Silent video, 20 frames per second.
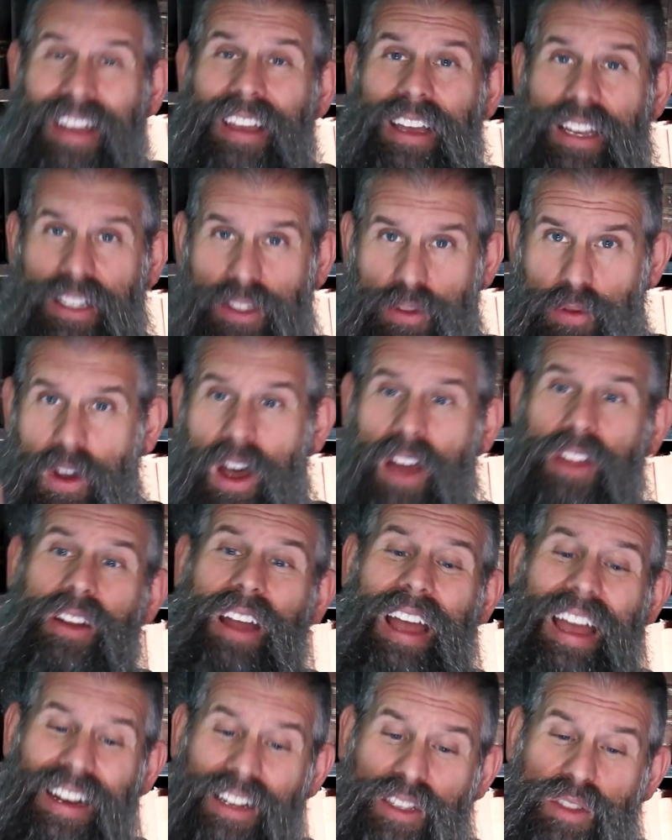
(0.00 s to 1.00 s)

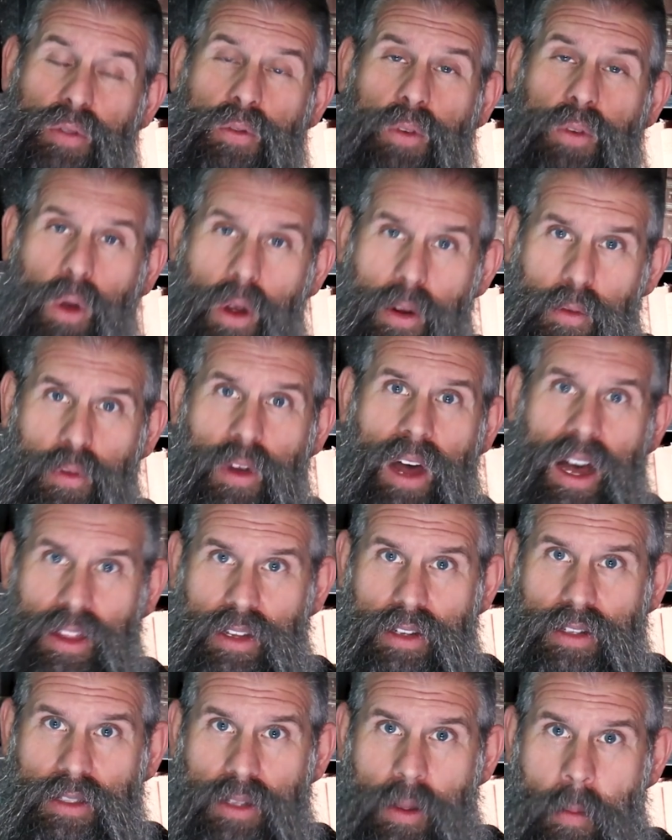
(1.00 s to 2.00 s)
and his
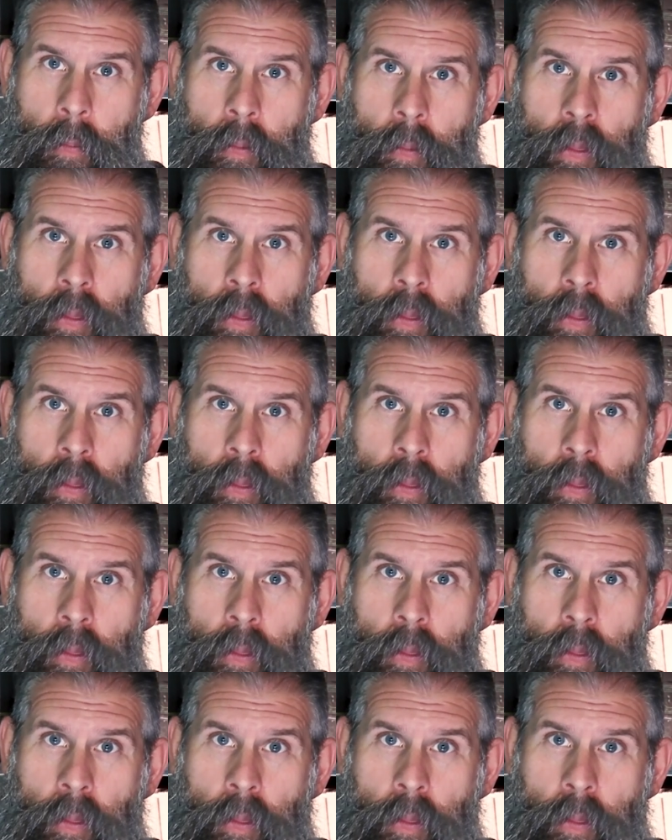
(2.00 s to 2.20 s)
forefathers.